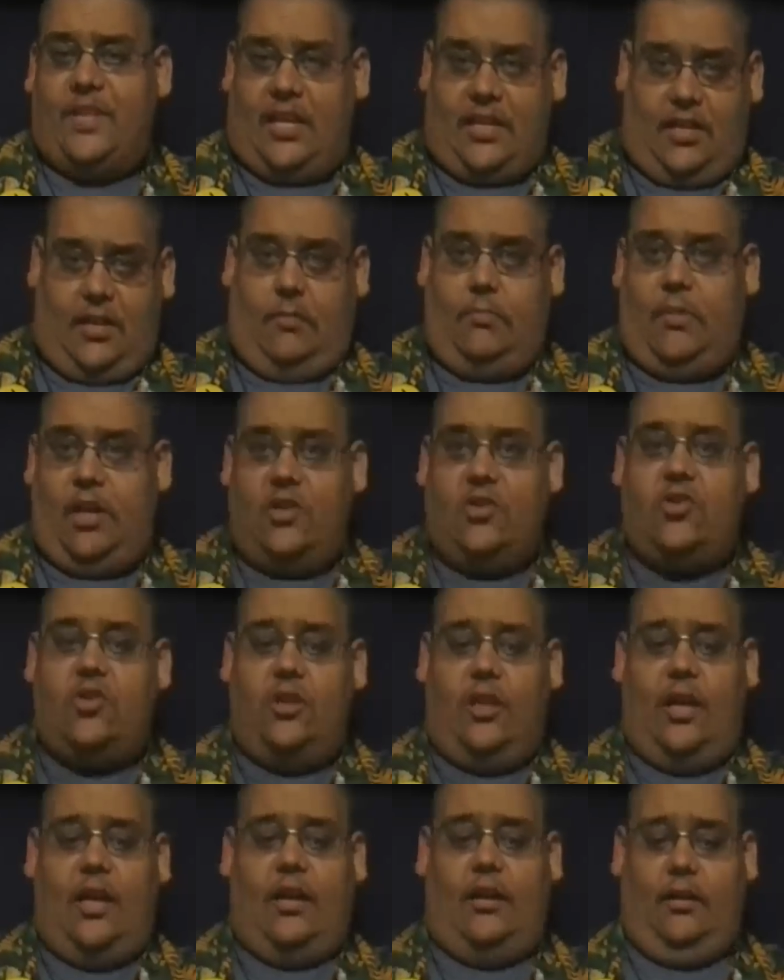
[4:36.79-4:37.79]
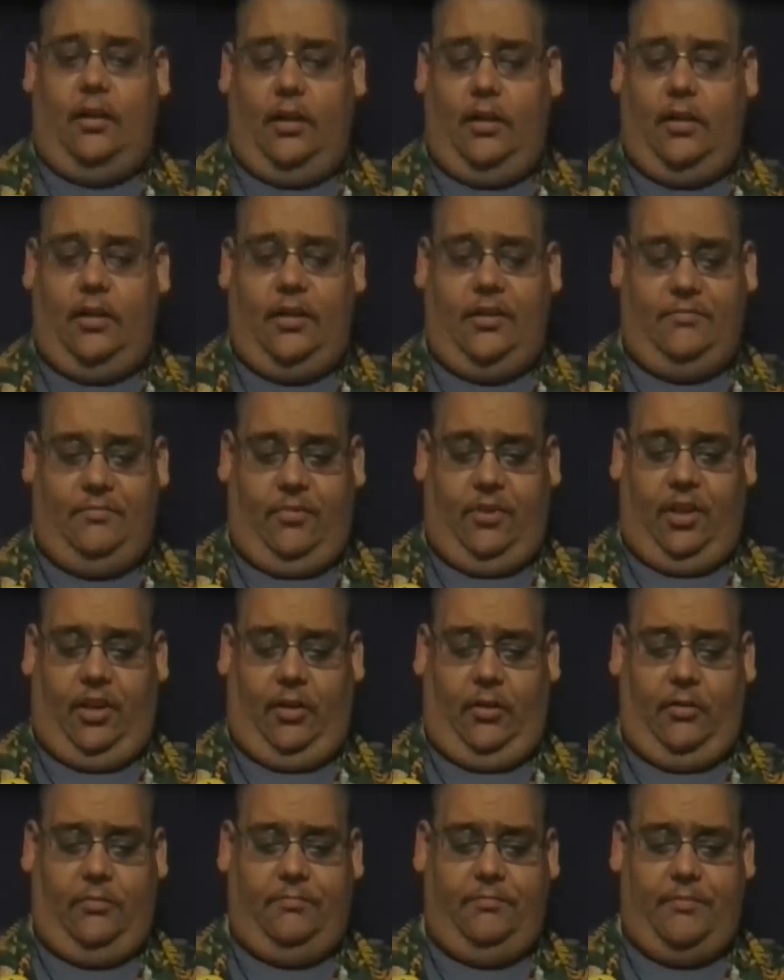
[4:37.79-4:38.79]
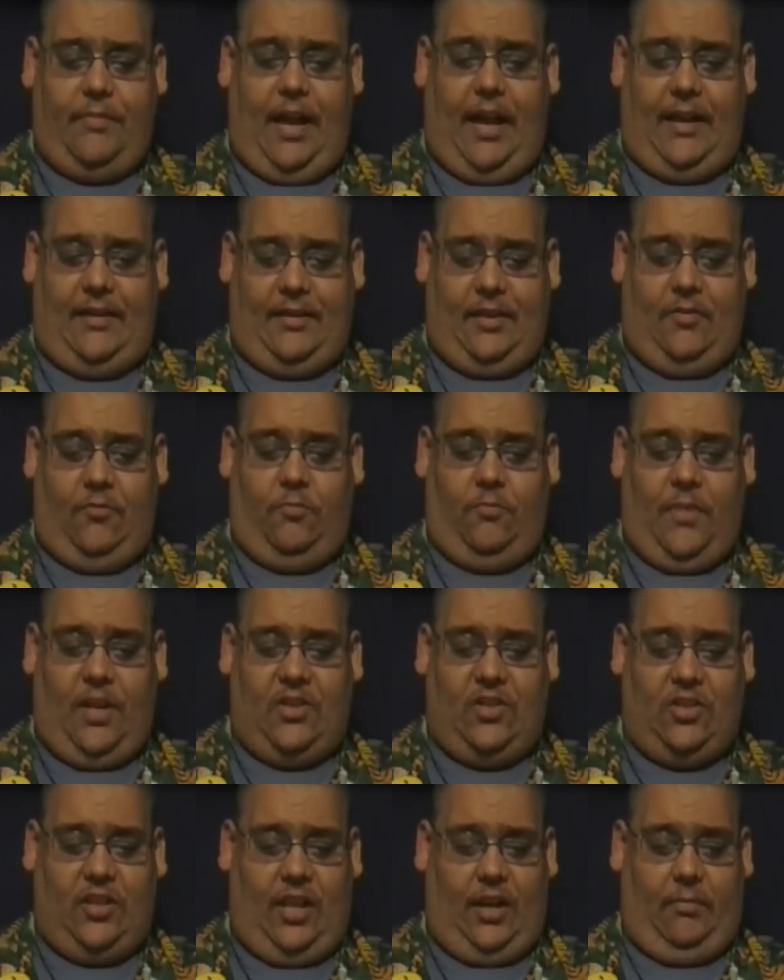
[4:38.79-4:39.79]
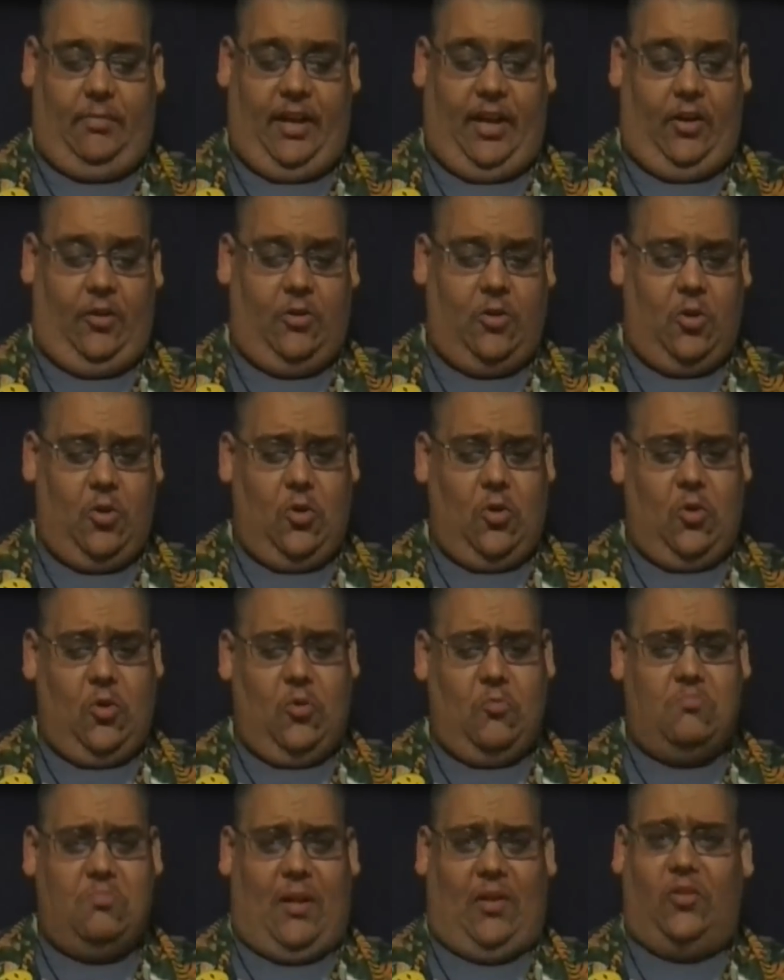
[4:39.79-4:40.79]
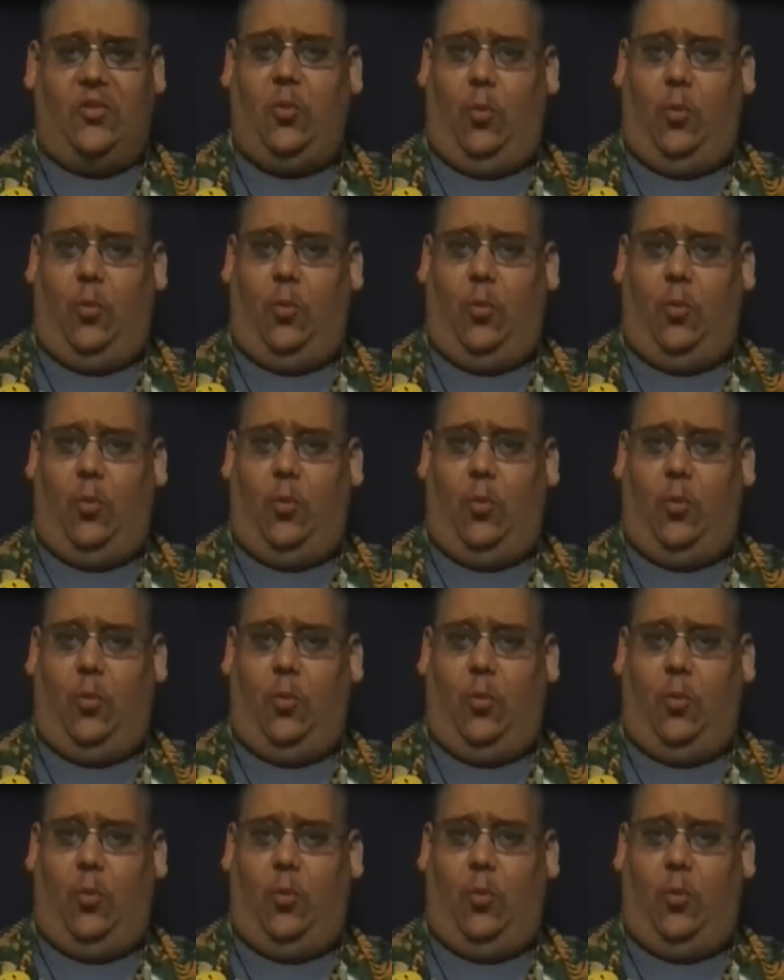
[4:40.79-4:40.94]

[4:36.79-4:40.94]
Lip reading: I did mention that about